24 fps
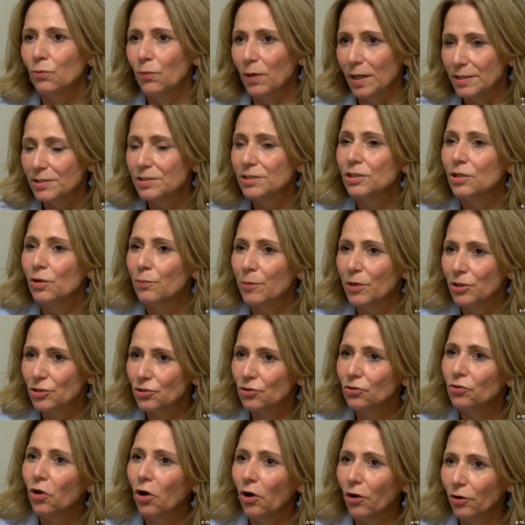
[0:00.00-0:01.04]
Jane Hearns,
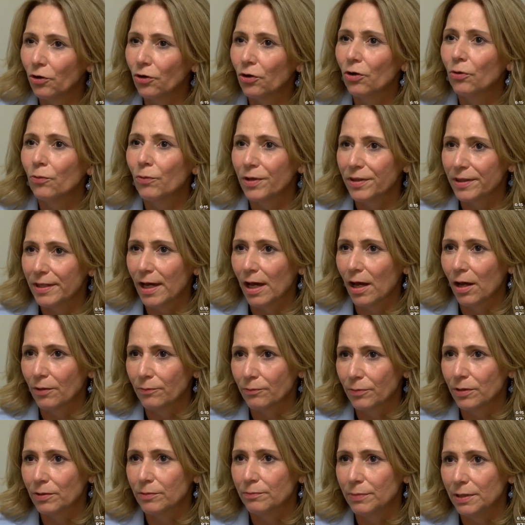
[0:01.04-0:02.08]
an executive
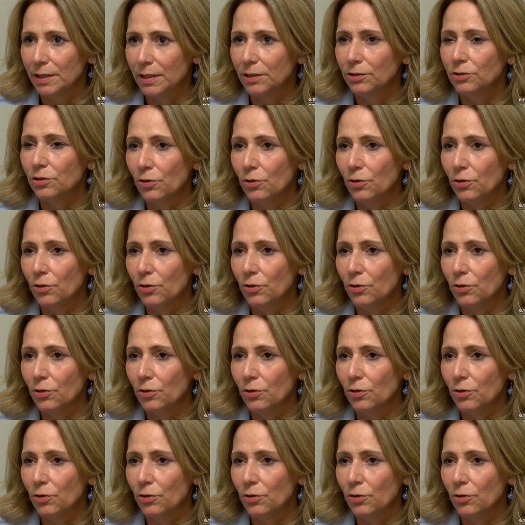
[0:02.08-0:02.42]
director of the Family